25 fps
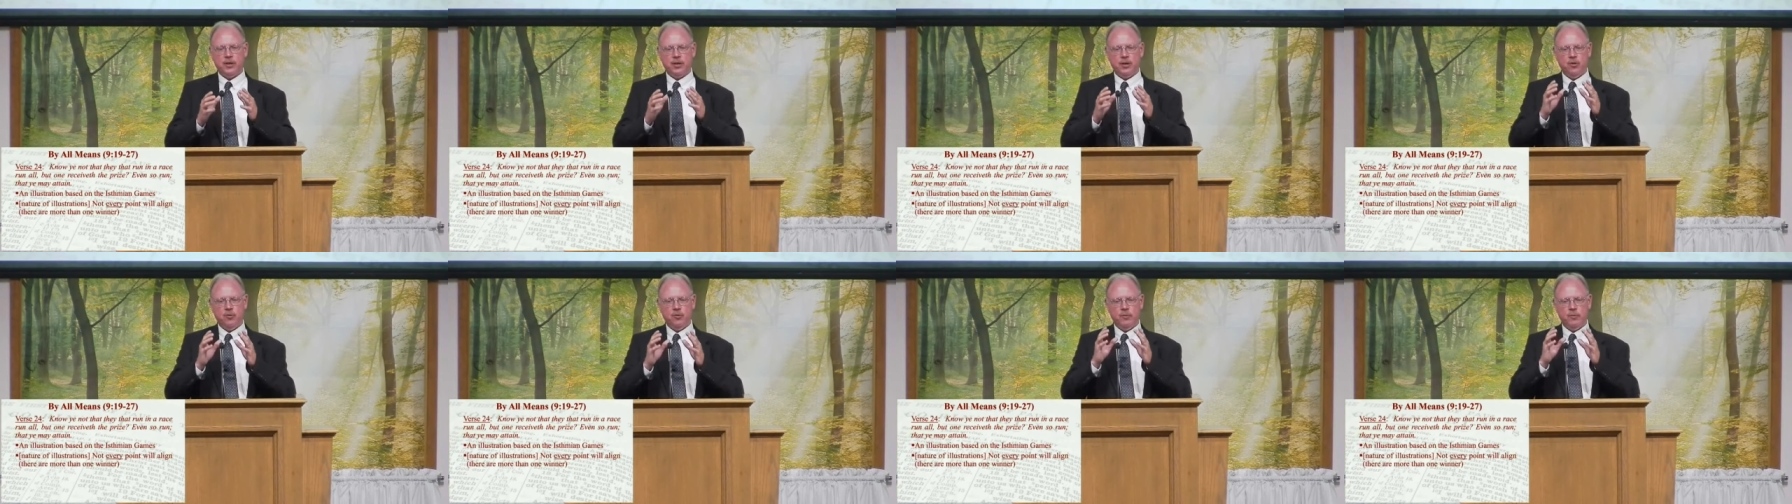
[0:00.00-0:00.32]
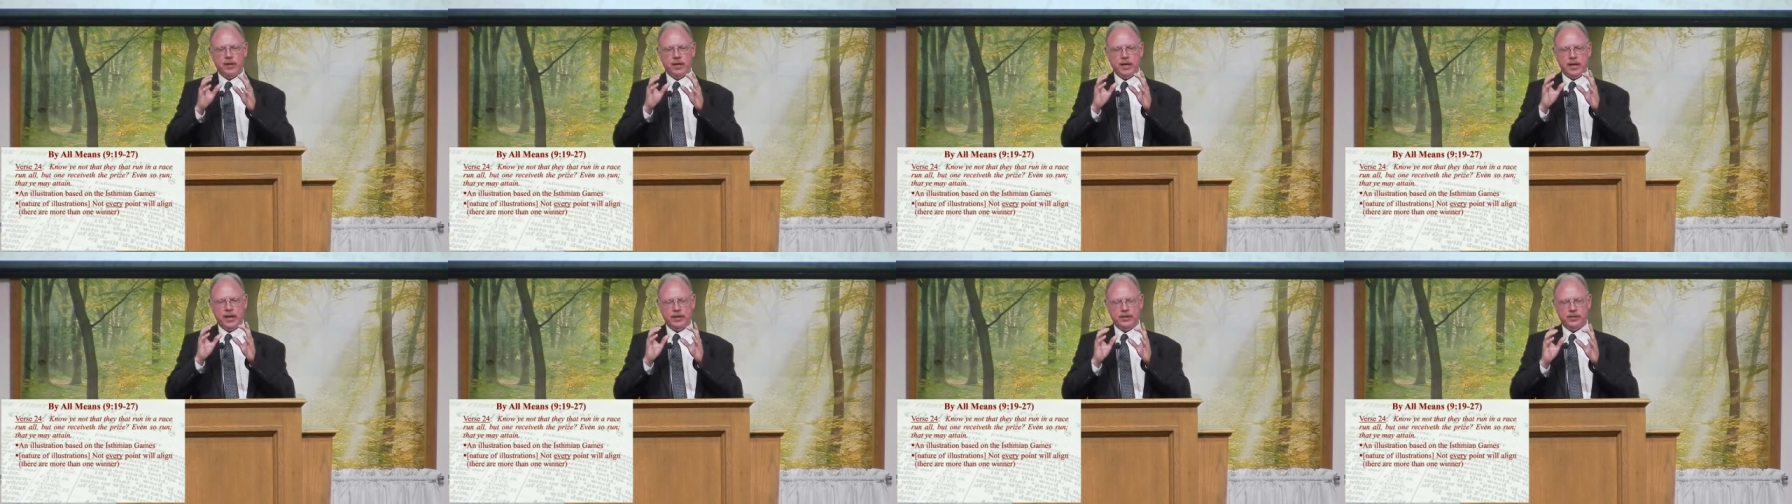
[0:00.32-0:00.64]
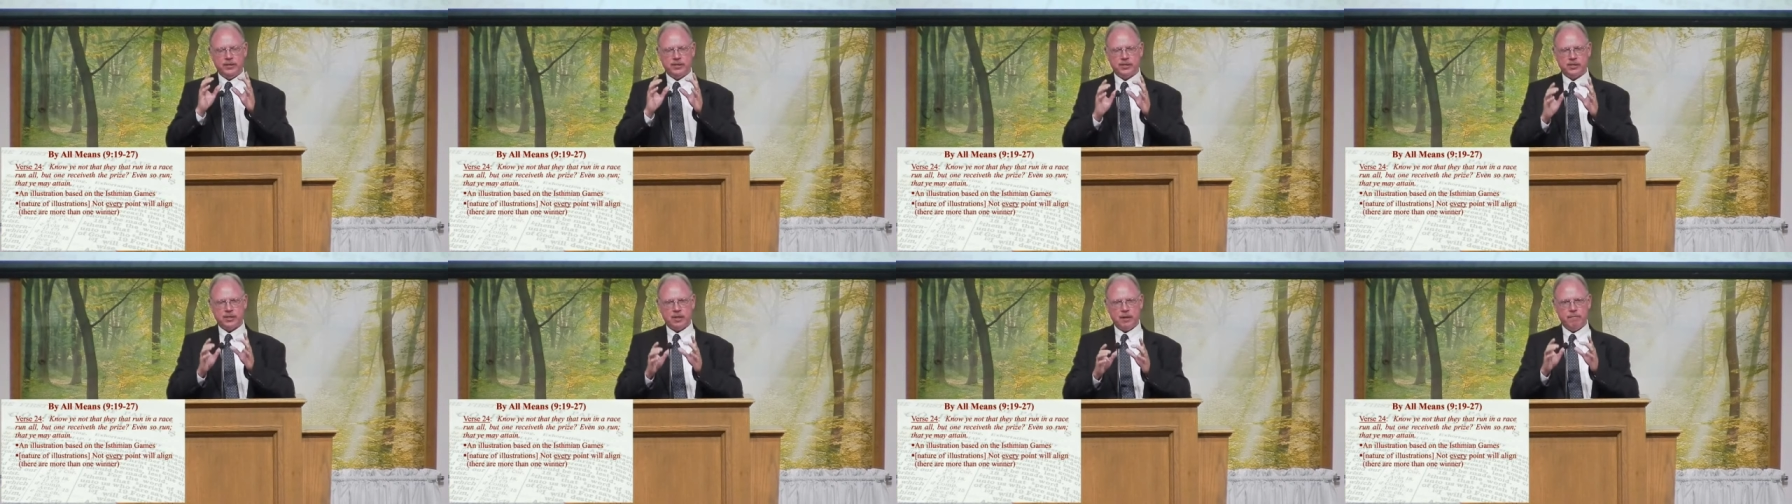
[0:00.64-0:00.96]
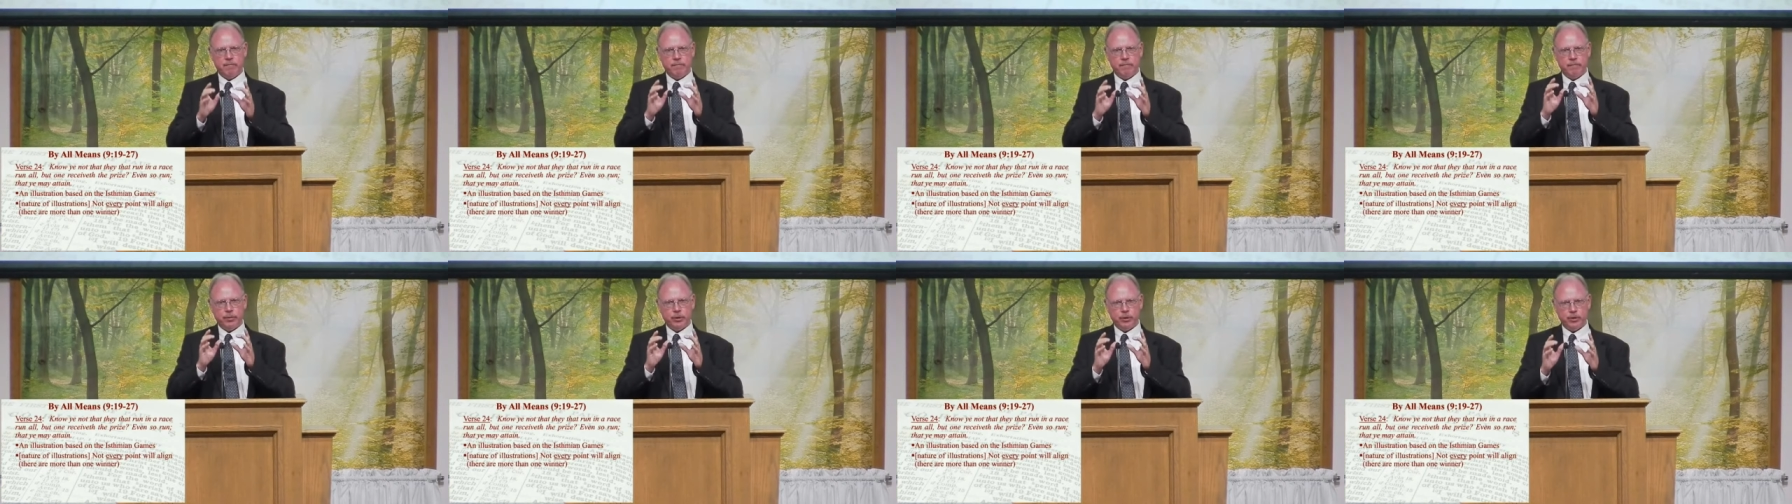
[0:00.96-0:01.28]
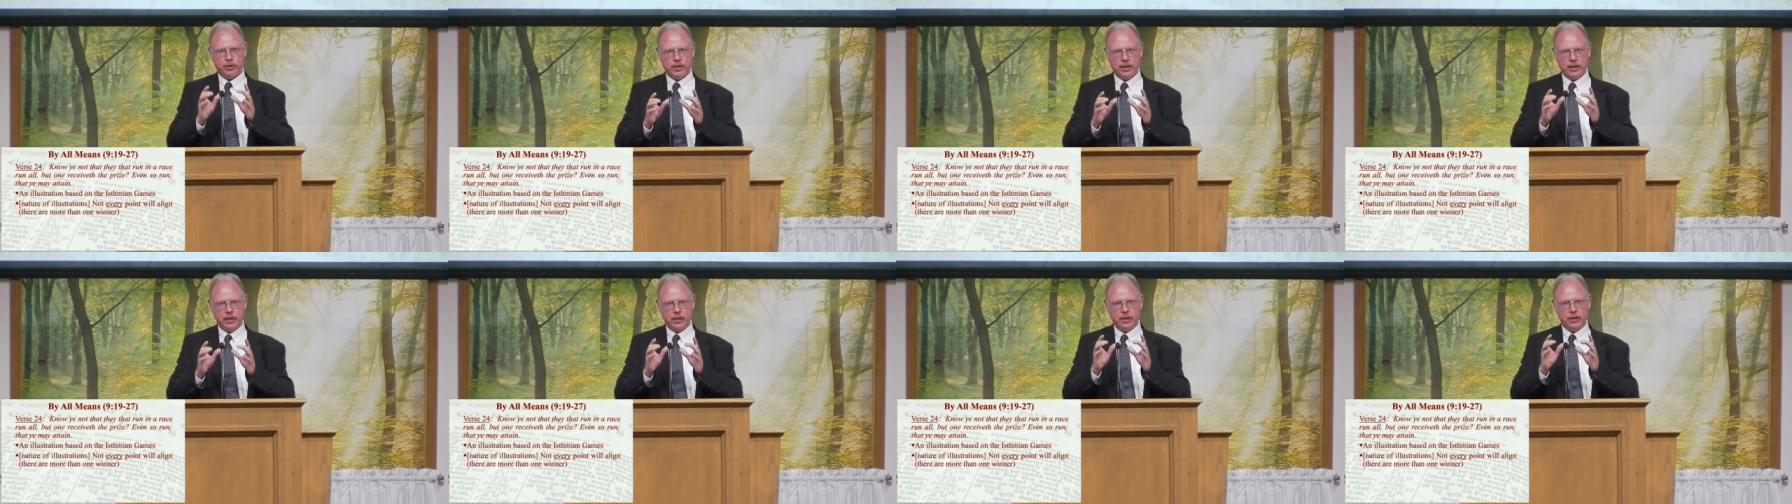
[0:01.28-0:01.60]
illuminate some
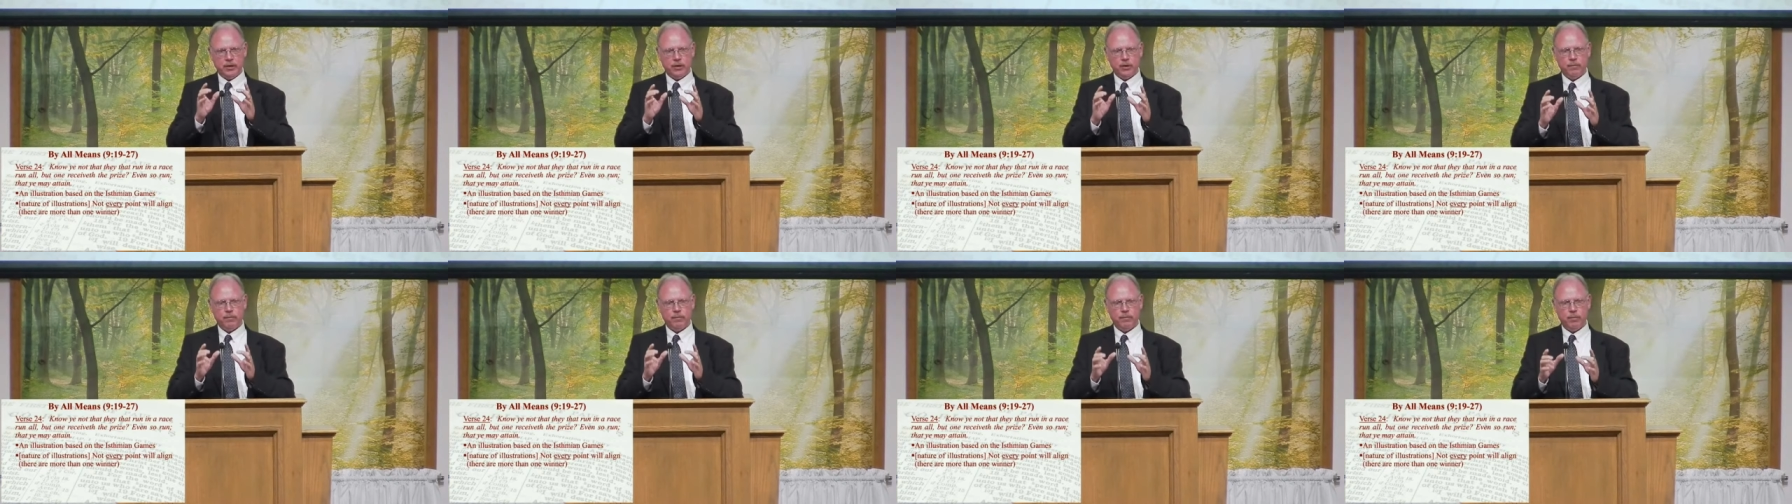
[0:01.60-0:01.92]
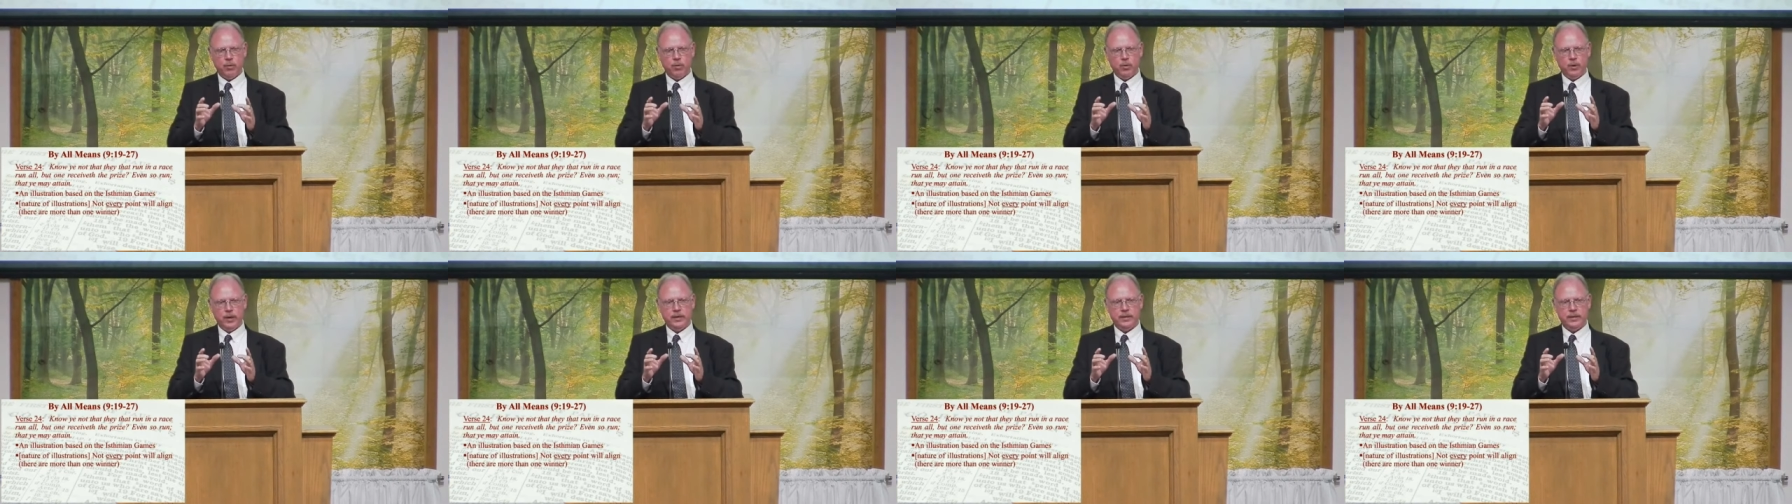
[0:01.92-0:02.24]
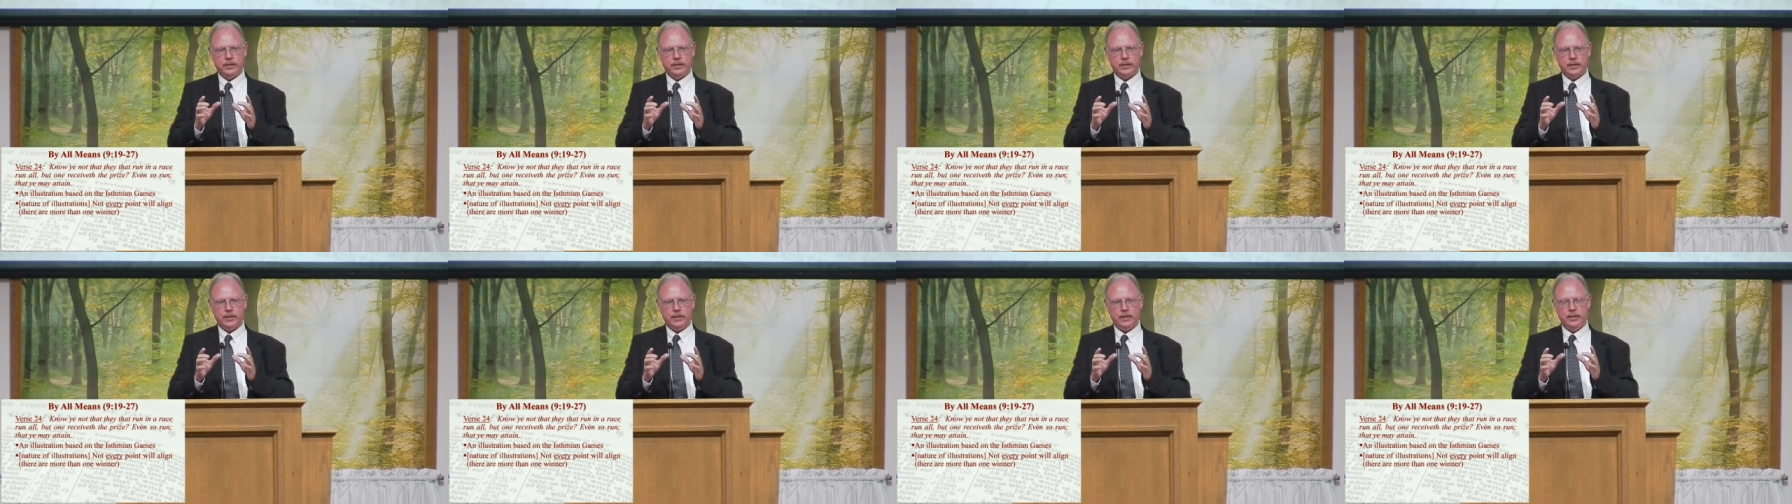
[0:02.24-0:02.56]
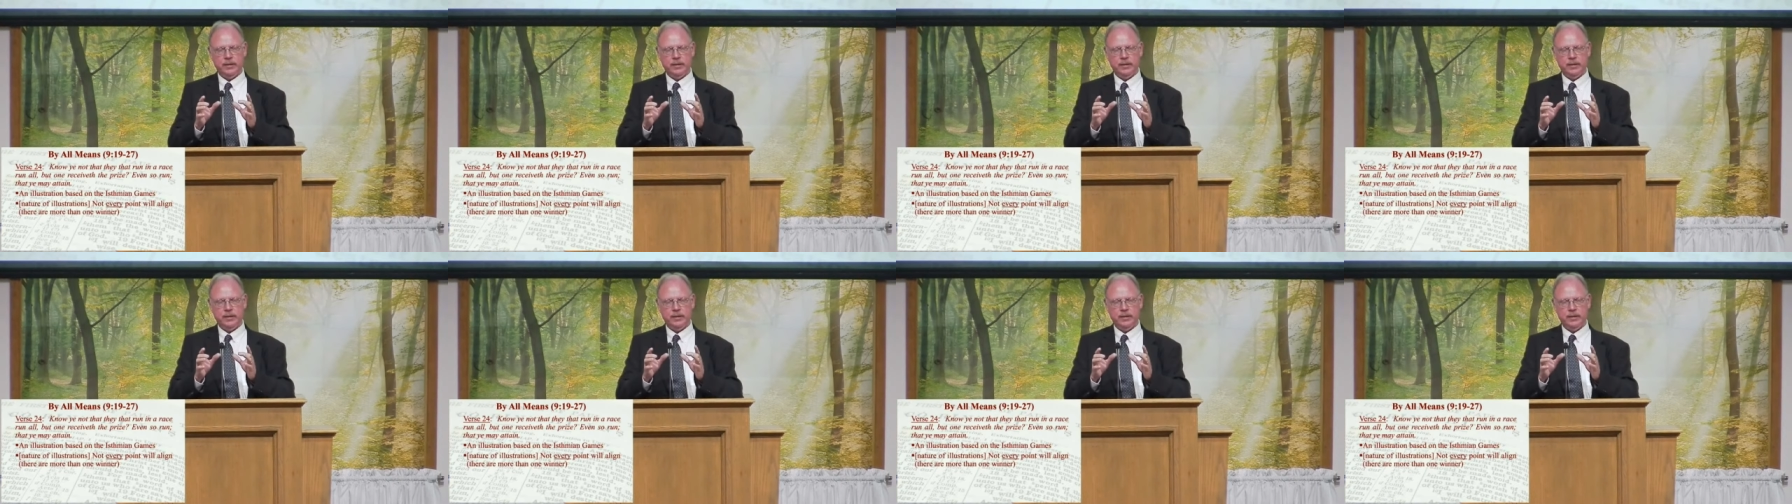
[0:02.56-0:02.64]
particular point.